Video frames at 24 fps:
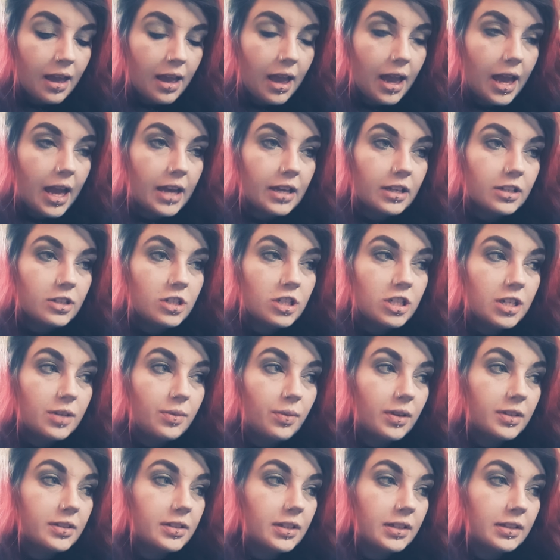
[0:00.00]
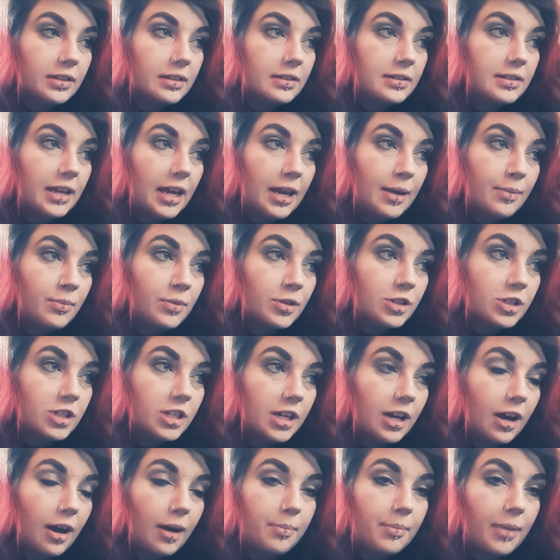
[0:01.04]
and she wasn't the same when she
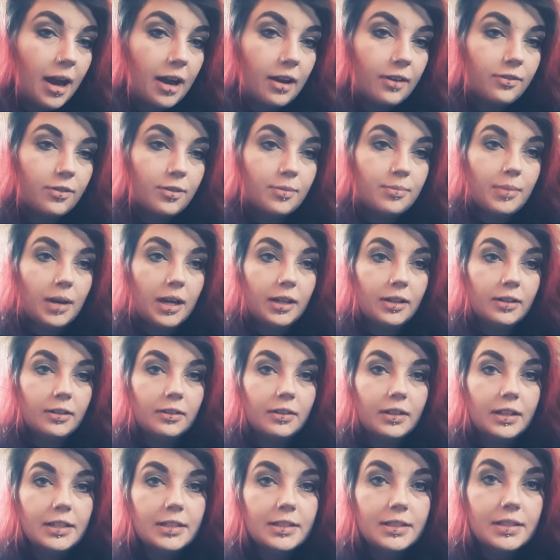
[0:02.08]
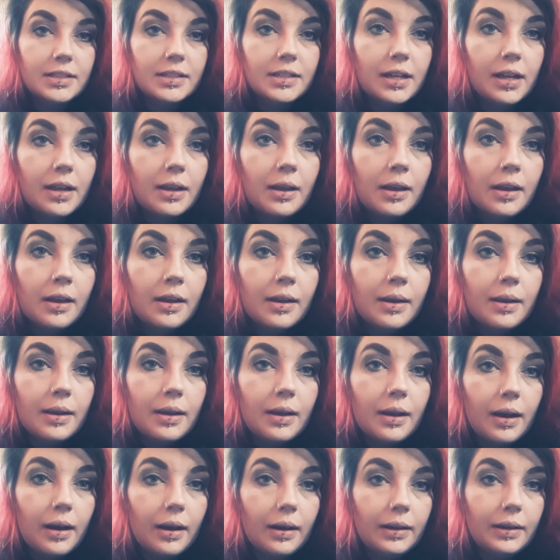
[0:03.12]
got back from Maryland.
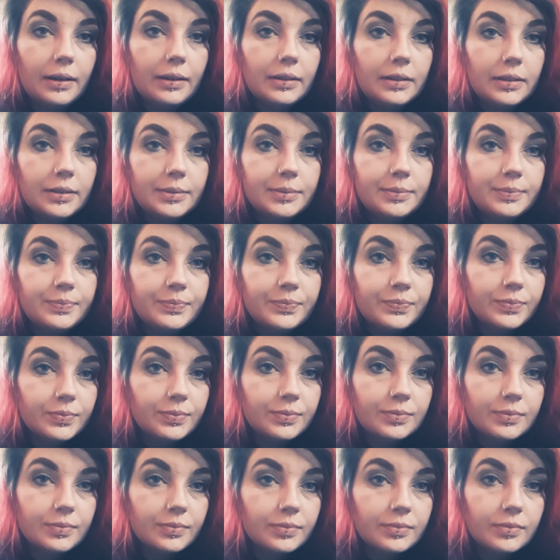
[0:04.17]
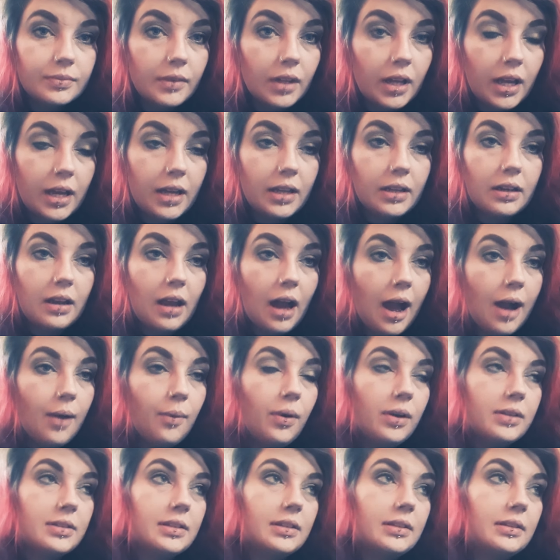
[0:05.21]
And I
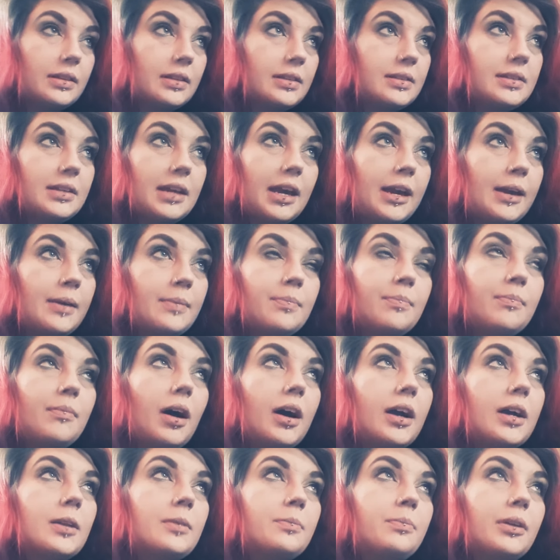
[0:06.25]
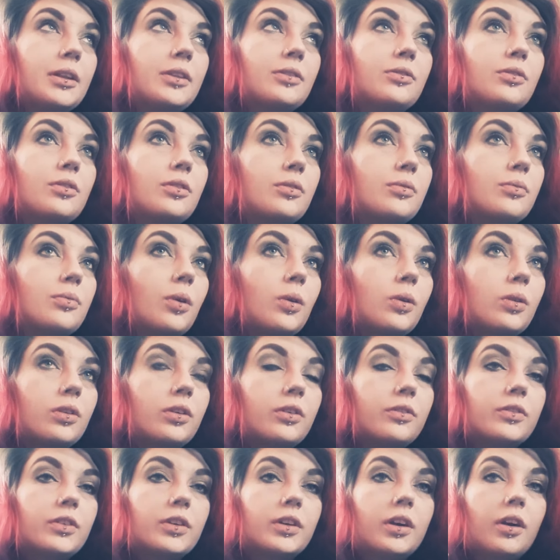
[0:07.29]
wasn't the same. I had been through a
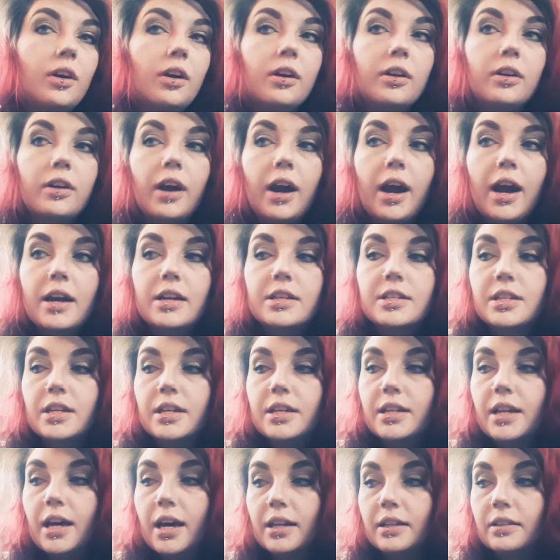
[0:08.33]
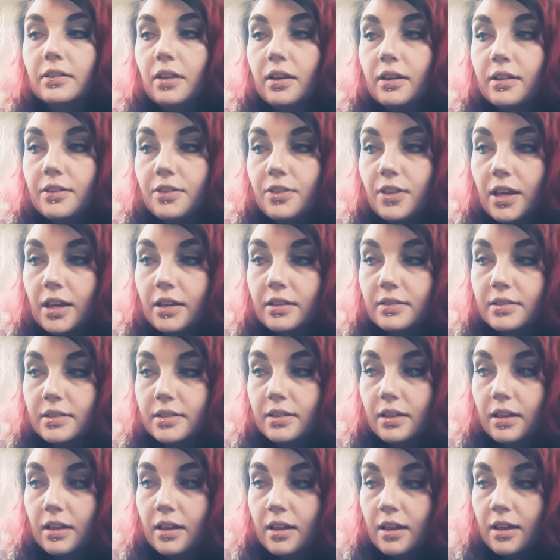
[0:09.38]
rollover car crash. I had had a lot of
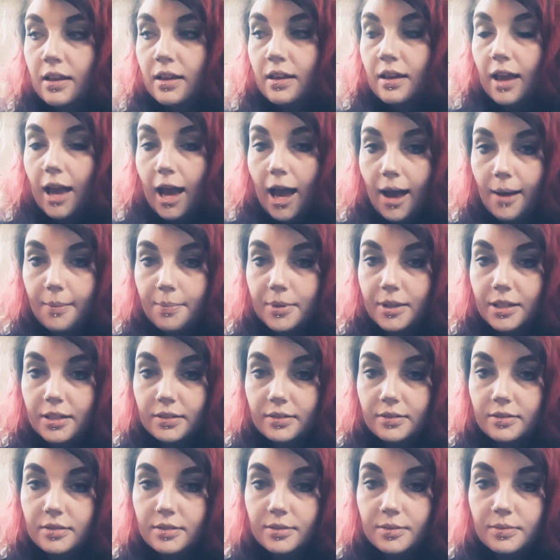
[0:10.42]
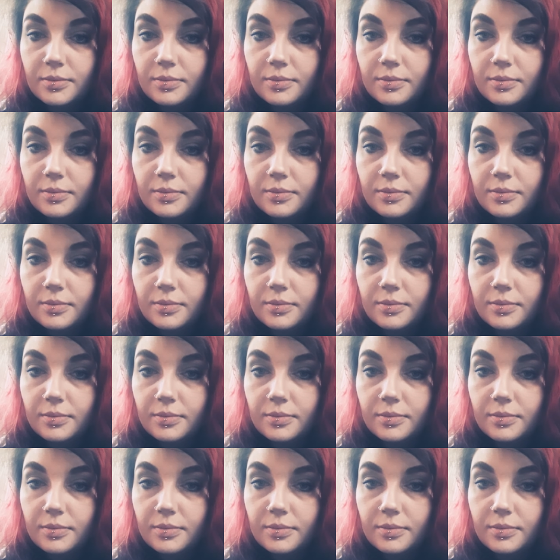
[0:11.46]
things happened